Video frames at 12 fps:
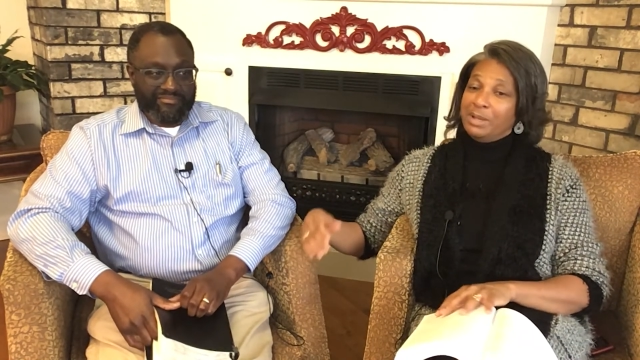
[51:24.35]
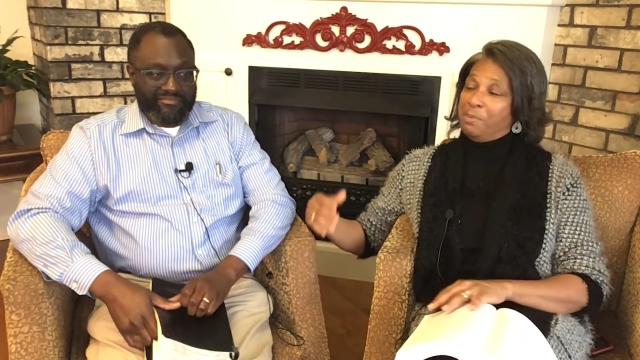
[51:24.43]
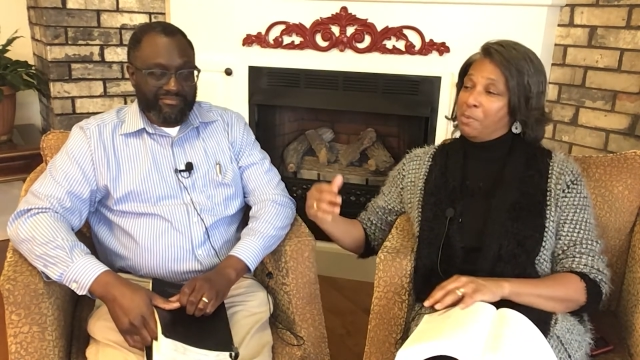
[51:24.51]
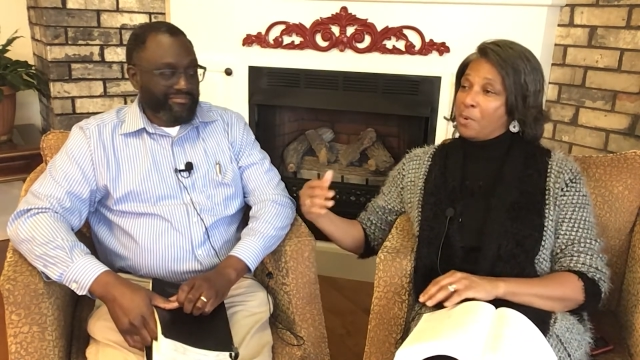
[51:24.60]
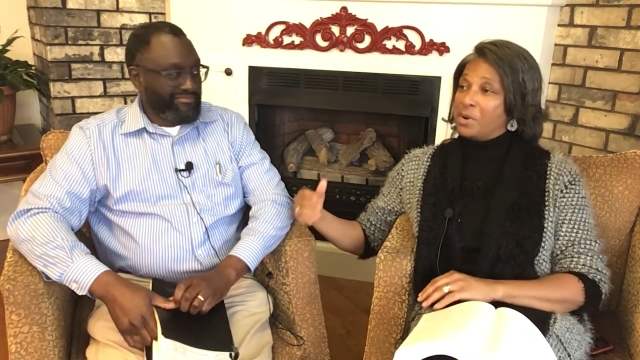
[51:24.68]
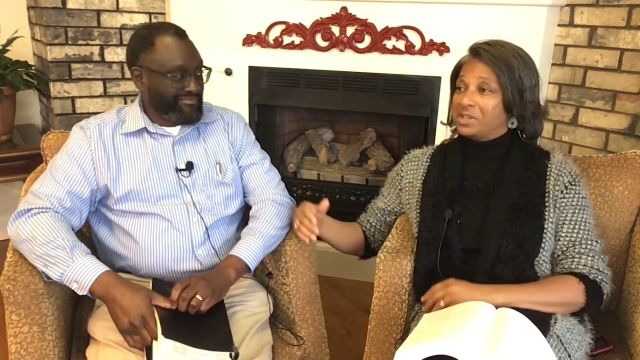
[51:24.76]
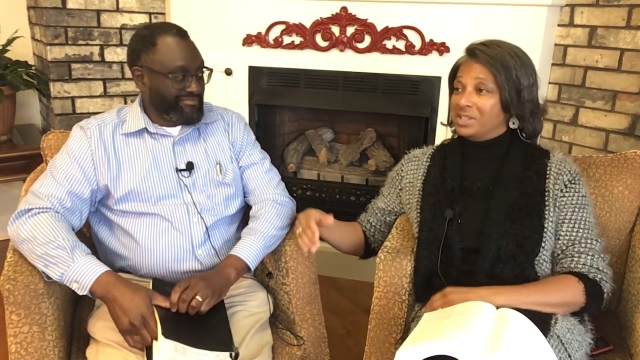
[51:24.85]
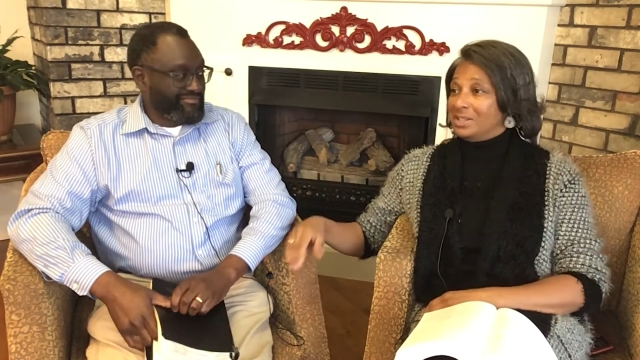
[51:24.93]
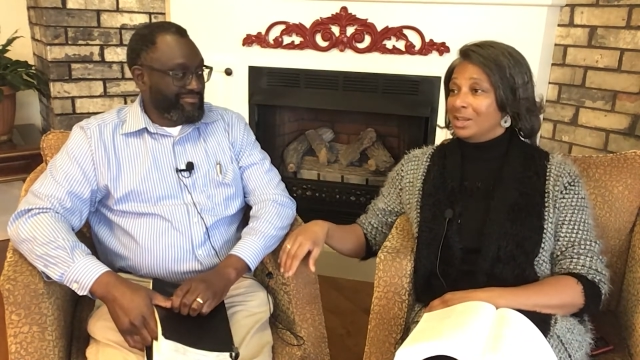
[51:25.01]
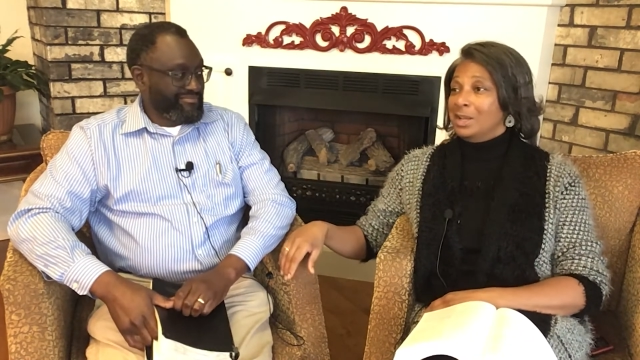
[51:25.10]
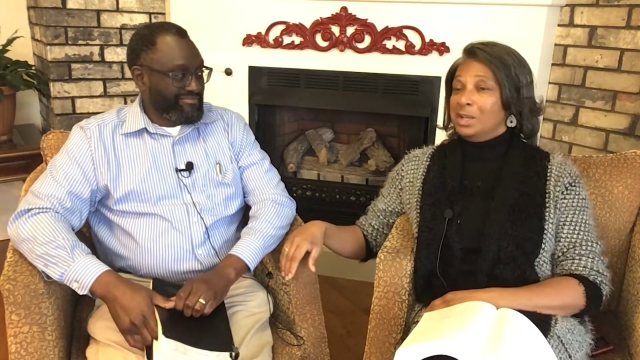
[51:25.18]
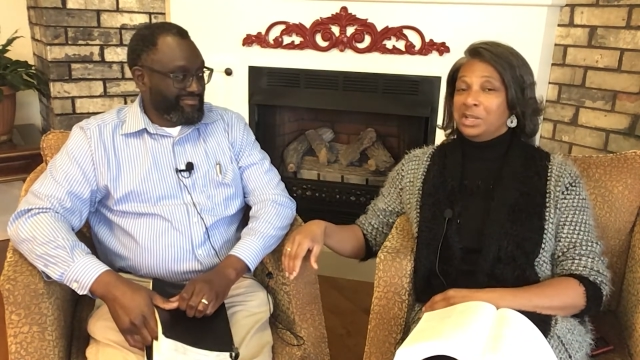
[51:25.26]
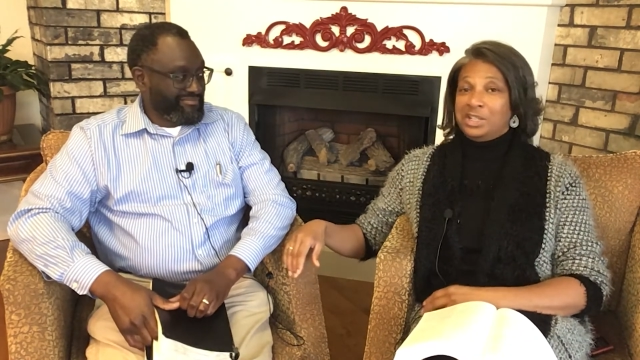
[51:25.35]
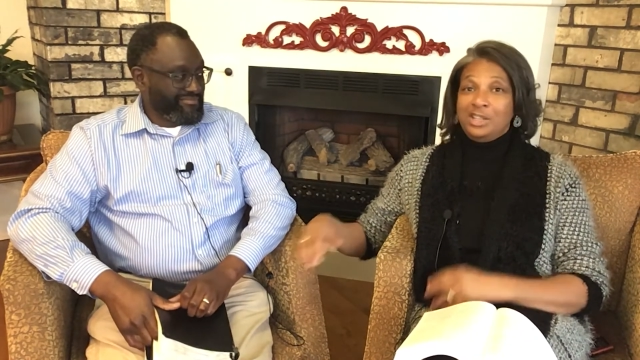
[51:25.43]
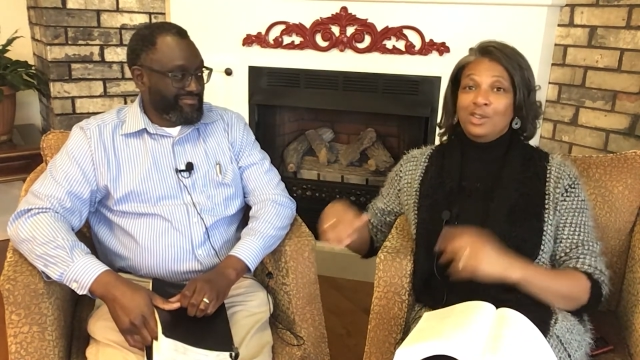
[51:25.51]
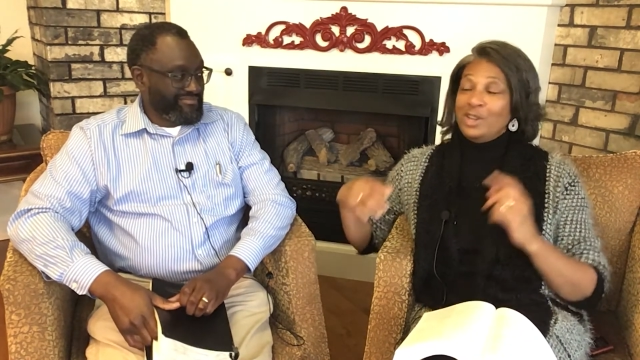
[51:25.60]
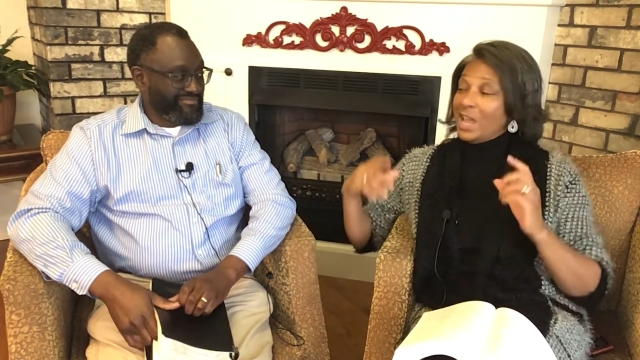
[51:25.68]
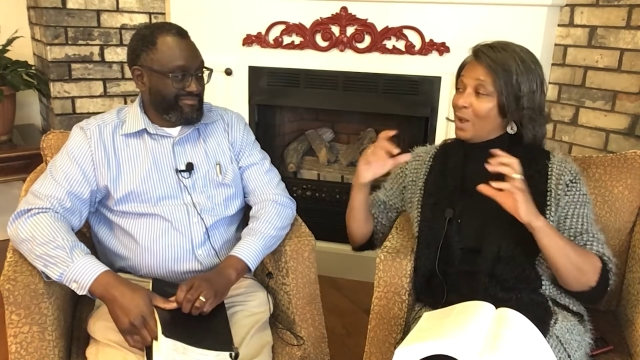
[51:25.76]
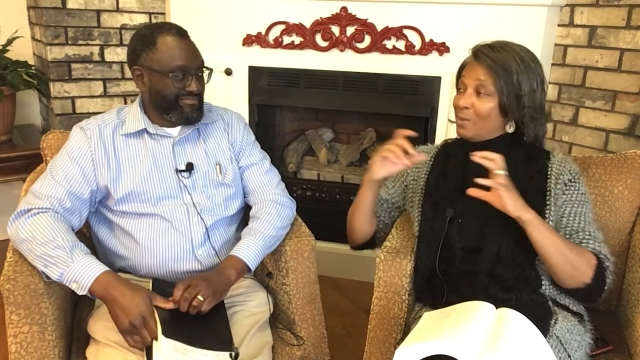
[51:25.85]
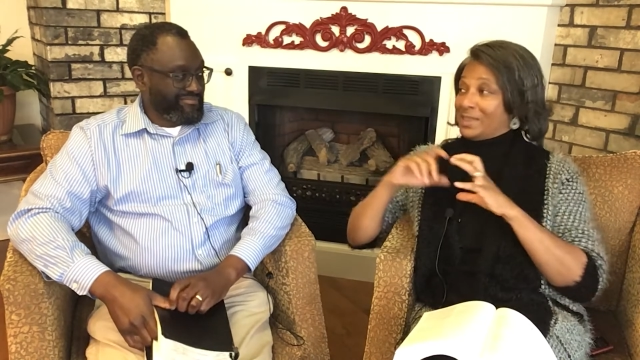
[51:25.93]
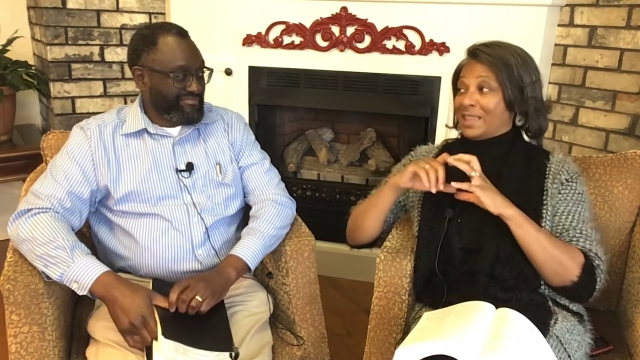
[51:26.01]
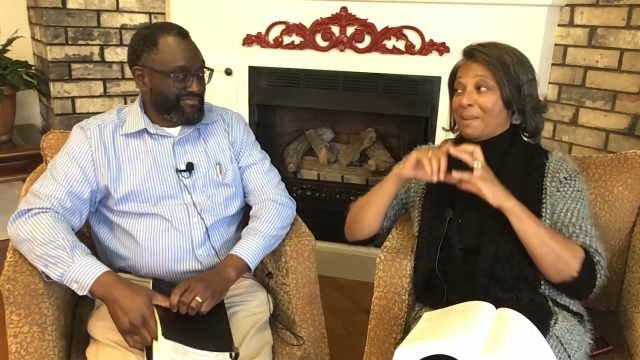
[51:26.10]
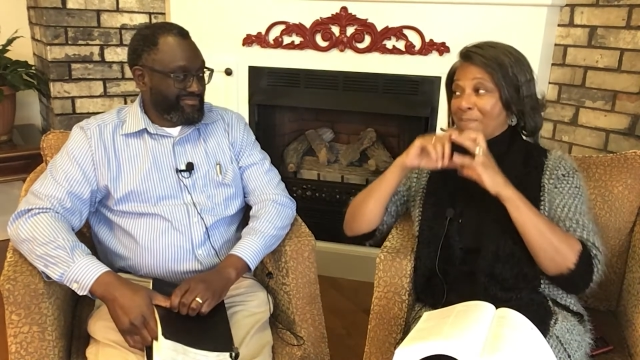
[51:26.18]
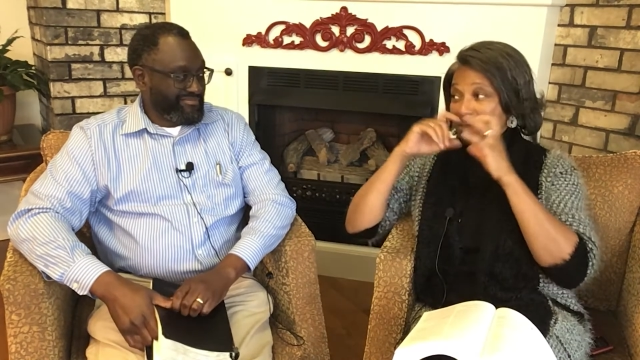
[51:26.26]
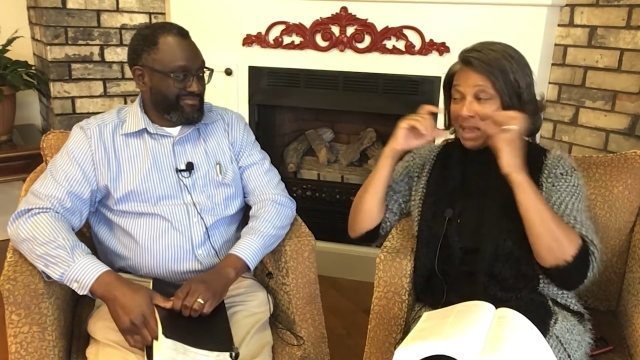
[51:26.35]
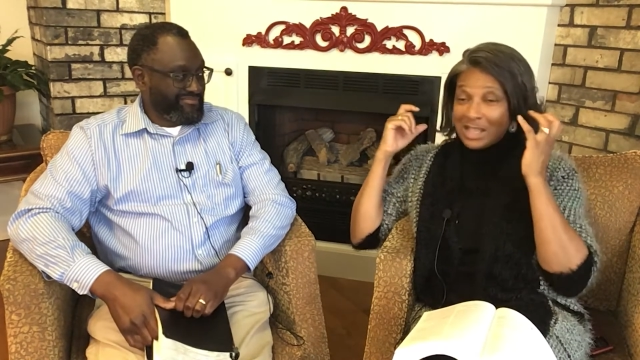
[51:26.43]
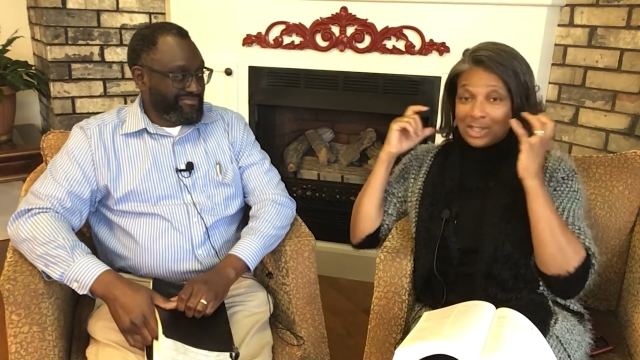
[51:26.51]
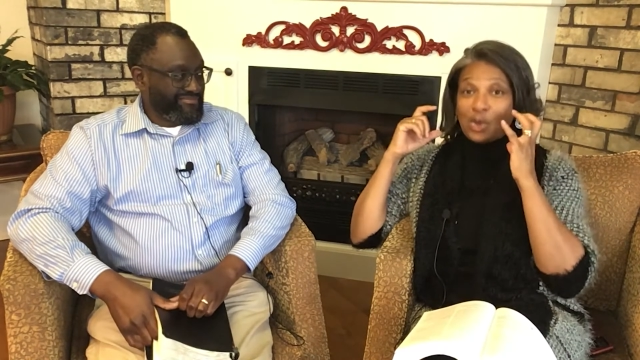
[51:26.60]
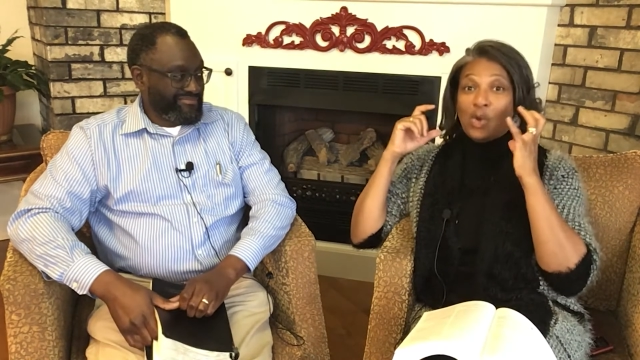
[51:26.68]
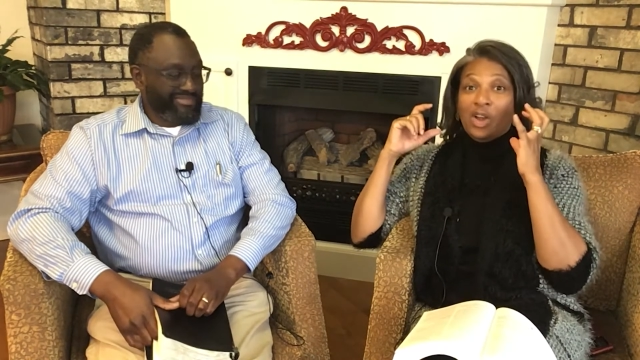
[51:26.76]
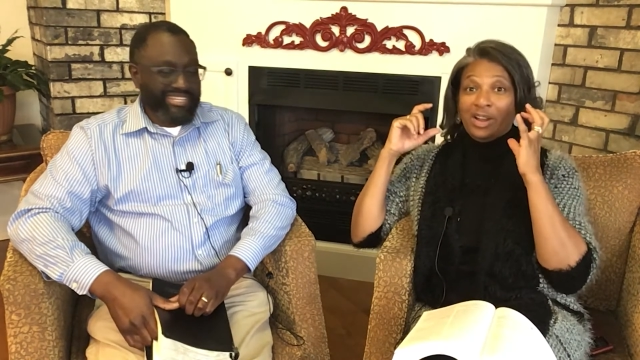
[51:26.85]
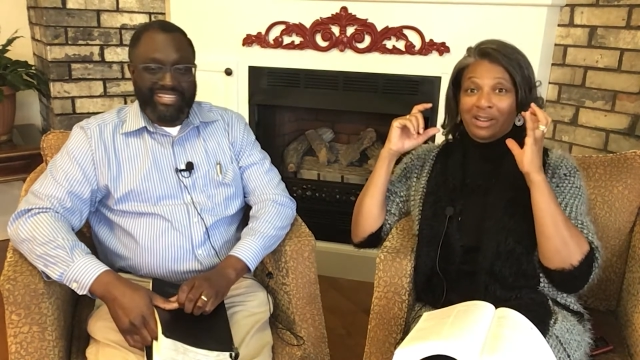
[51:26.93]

Speaker 1: important to you now with that mask on.